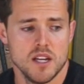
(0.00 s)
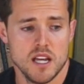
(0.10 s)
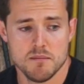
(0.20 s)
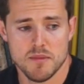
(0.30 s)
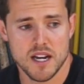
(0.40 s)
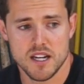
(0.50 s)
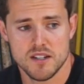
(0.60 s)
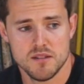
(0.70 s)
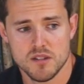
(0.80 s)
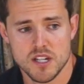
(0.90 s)
it
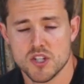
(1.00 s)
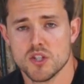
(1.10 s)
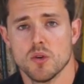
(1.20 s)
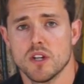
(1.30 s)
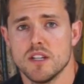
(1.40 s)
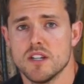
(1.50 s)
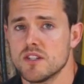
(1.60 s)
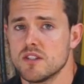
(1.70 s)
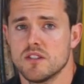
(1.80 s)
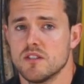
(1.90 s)
made installing
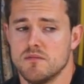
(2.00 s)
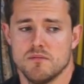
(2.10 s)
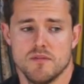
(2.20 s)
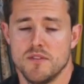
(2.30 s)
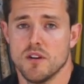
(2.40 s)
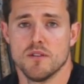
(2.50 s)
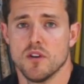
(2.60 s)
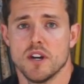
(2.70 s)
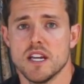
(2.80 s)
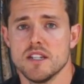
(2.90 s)
this very,
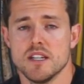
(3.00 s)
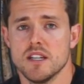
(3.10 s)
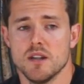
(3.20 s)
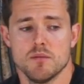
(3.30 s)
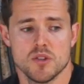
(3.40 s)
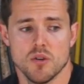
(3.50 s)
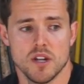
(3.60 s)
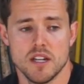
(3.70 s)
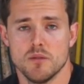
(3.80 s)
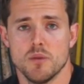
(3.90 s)
very easy. It was
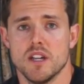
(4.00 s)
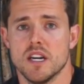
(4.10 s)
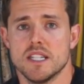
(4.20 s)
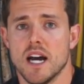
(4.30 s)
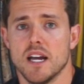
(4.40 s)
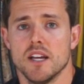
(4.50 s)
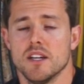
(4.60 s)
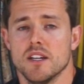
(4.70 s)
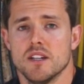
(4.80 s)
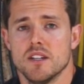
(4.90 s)
all in within a day,
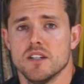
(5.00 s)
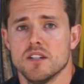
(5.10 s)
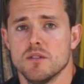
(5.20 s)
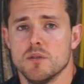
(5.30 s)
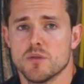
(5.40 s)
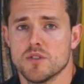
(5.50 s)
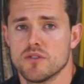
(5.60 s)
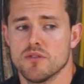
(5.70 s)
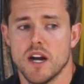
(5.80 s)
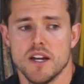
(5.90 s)
which
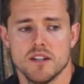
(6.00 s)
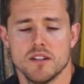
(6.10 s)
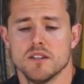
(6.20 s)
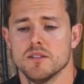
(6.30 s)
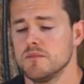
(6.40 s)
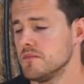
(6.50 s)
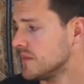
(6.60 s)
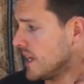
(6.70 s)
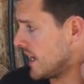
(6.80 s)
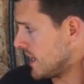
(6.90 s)
was great.
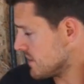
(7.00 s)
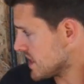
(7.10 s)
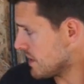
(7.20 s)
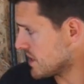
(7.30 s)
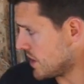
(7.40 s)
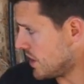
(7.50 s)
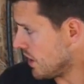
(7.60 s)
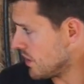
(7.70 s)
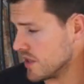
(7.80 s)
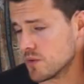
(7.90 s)
Something to
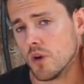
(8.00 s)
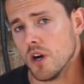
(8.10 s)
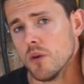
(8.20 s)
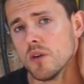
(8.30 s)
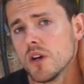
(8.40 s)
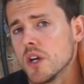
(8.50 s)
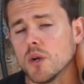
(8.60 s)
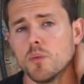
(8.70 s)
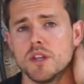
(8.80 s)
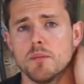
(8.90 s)
note as well
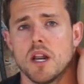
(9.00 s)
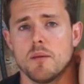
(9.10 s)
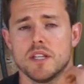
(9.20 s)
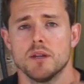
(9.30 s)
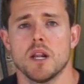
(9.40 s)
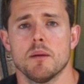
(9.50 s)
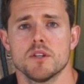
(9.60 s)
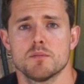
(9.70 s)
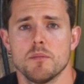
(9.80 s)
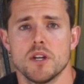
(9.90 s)
with the
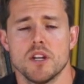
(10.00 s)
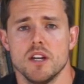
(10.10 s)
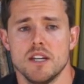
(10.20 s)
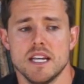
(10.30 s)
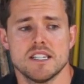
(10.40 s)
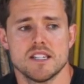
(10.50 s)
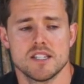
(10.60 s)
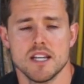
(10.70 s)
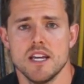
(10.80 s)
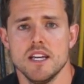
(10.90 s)
plumber's probably going to need to
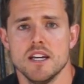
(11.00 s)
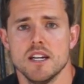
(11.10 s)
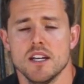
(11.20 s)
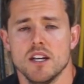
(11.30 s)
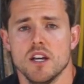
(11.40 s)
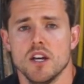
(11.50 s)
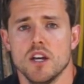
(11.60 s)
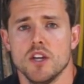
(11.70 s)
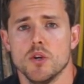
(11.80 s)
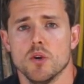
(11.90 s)
see
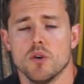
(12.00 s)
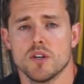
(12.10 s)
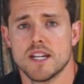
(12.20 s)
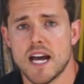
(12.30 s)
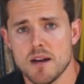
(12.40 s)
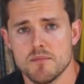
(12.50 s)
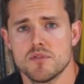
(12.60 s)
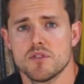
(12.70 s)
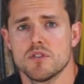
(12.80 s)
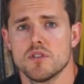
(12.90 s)
your
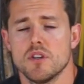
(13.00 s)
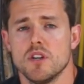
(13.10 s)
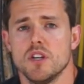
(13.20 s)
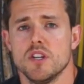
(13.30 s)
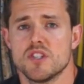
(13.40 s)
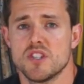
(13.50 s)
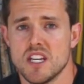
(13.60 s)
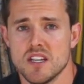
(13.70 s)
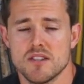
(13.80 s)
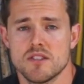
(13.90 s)
taps, your
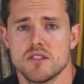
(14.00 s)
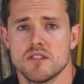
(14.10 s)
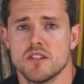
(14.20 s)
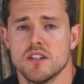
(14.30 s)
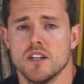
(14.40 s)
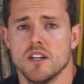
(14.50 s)
sinks,